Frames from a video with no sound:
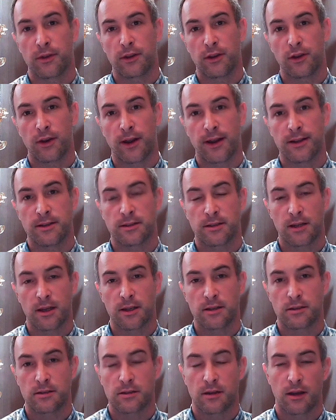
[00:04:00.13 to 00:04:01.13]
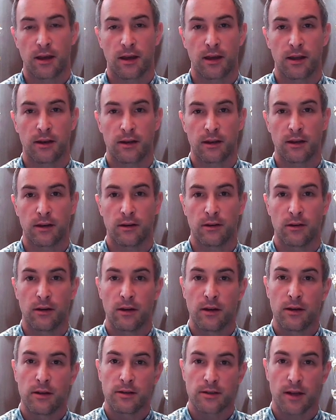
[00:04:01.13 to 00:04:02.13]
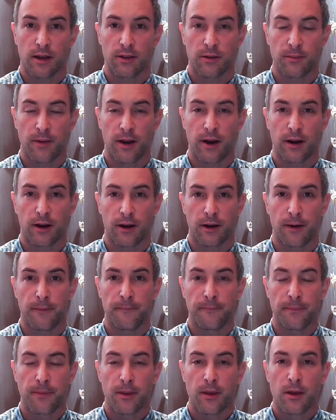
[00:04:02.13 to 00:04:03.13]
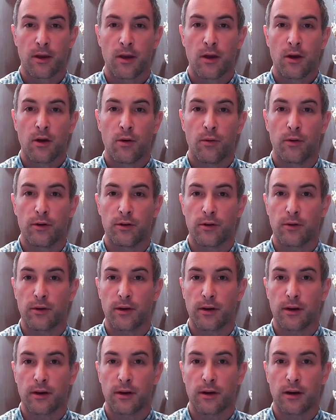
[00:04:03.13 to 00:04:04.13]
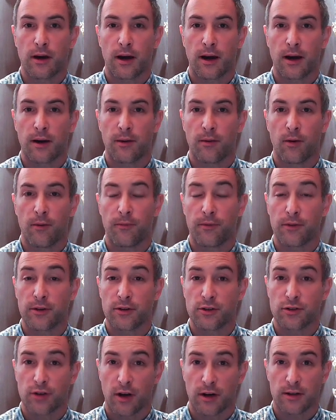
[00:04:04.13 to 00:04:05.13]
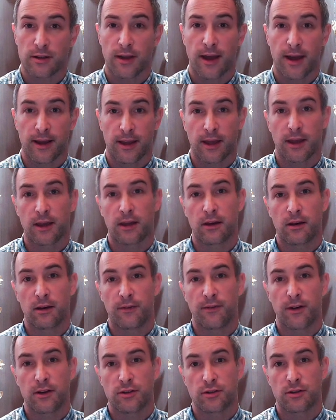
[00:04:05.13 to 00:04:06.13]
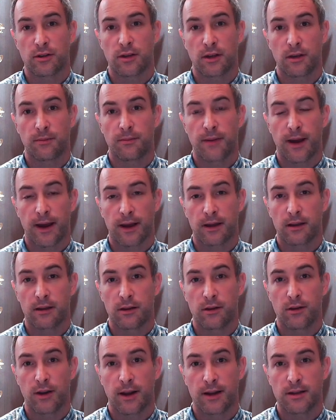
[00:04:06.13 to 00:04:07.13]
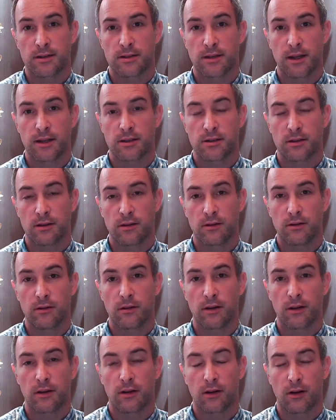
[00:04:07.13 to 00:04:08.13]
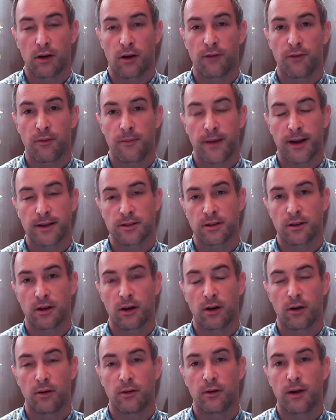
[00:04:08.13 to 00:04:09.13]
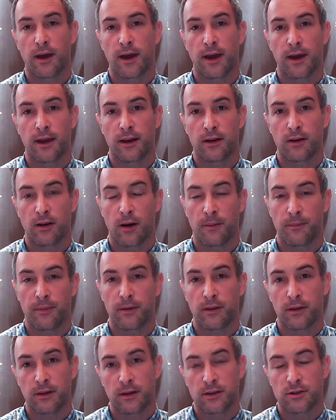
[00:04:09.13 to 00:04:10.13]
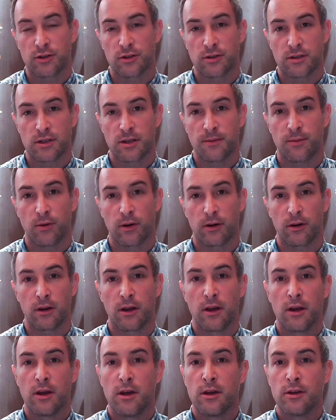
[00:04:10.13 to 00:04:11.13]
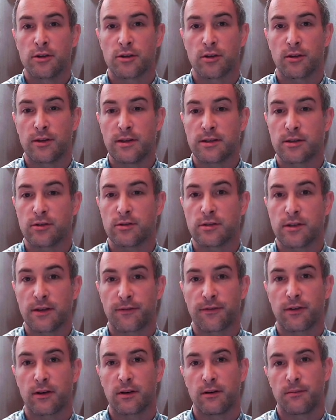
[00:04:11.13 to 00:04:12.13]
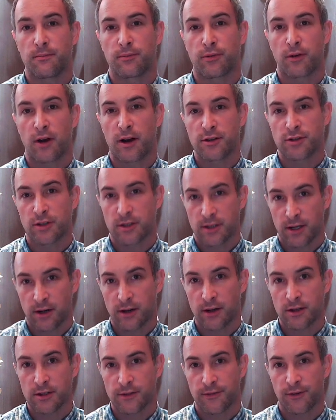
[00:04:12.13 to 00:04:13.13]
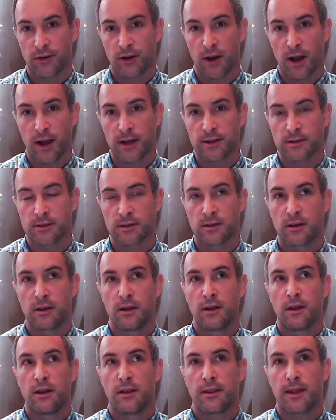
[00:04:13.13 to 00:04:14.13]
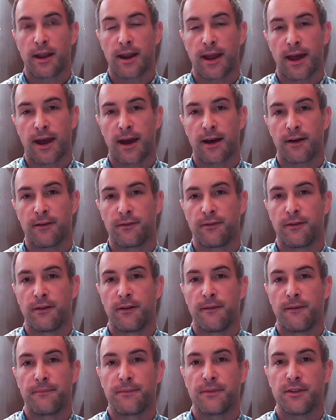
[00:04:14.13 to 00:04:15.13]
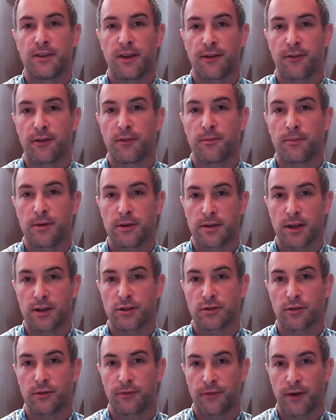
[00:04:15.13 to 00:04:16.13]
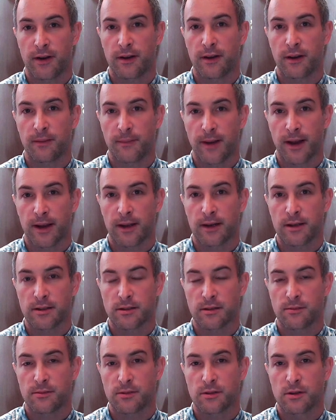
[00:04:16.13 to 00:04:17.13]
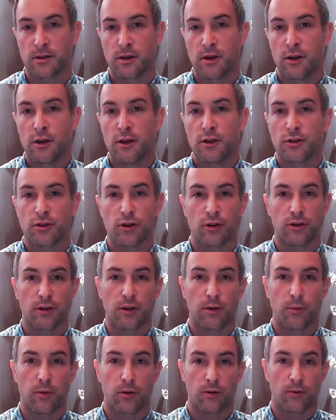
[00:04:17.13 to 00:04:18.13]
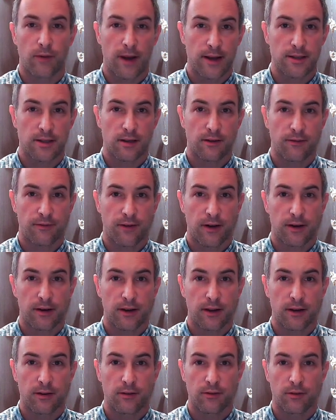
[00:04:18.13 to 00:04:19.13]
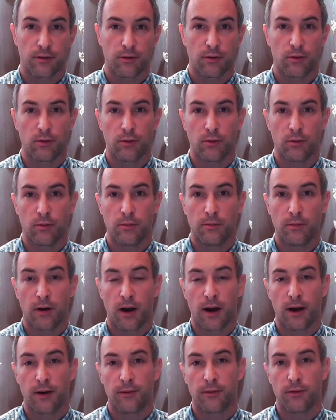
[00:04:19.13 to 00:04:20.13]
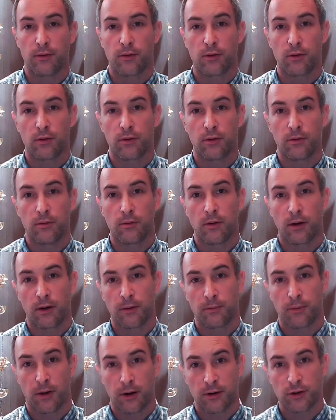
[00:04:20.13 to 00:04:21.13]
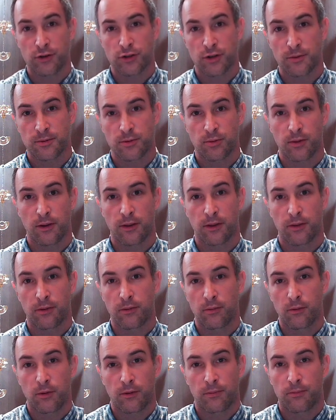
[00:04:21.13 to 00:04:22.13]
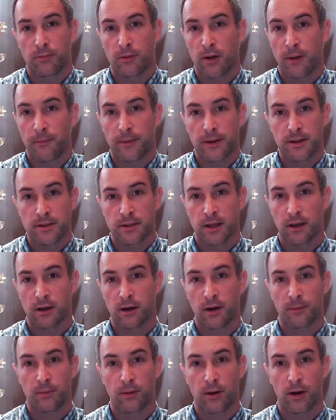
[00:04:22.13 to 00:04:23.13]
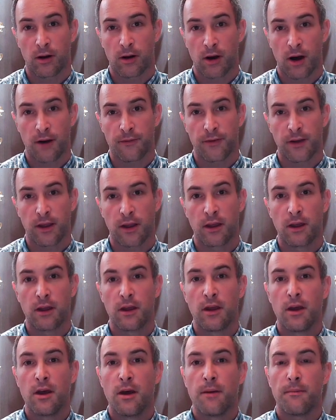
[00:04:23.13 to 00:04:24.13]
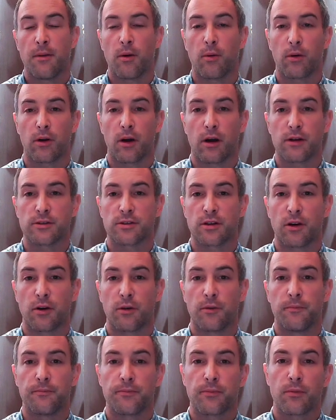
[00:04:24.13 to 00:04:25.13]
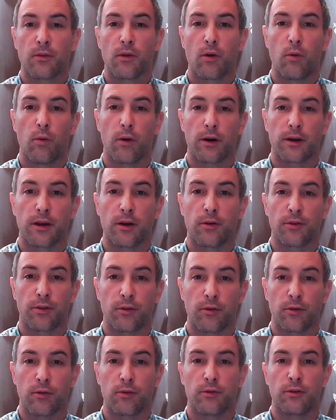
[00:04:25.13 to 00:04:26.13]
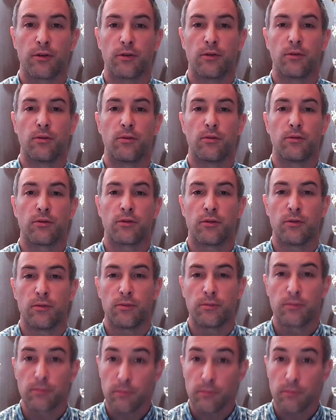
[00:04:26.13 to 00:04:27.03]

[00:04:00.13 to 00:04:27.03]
in the United States and in South America. We're doing hopefully shark tagging eventually back in the United States in the Gulf of Mexico and up in the eastern seaboard. So these are different project areas for us that have different potential funding mechanisms. Certainly we're raising funding through our partnerships with companies like Upwell Coffee, but we're also working through to